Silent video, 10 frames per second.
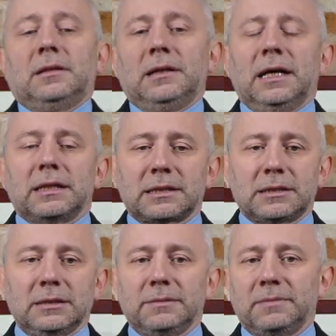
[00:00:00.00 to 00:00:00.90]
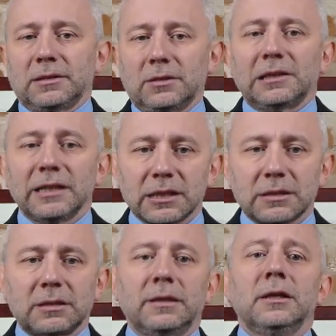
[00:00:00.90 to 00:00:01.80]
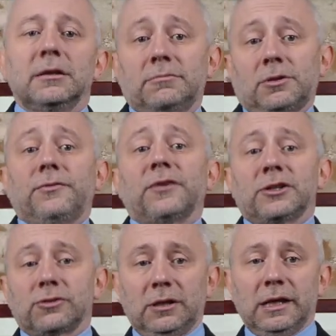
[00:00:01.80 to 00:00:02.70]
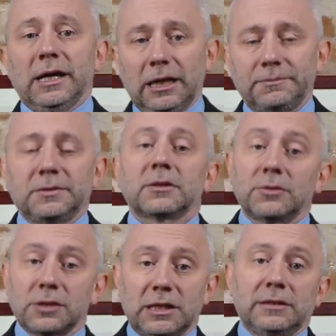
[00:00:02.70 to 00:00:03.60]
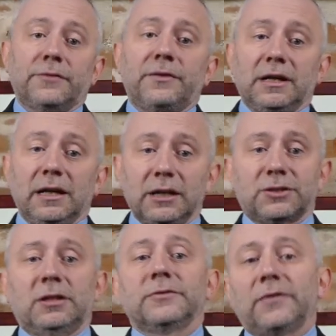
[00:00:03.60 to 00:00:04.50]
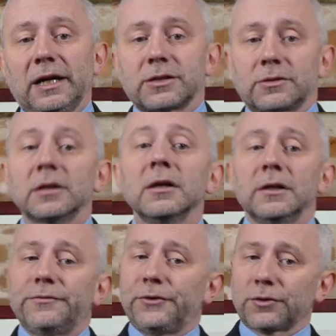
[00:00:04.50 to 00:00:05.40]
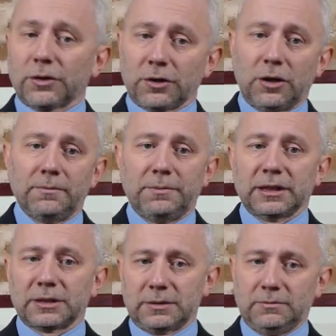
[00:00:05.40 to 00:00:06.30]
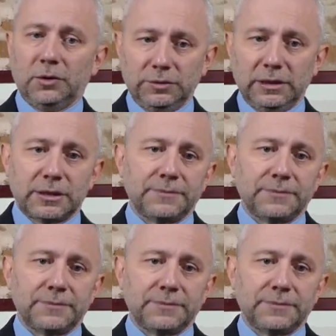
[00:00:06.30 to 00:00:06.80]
last but not least, professional help. Consult a financial advisor for complex models.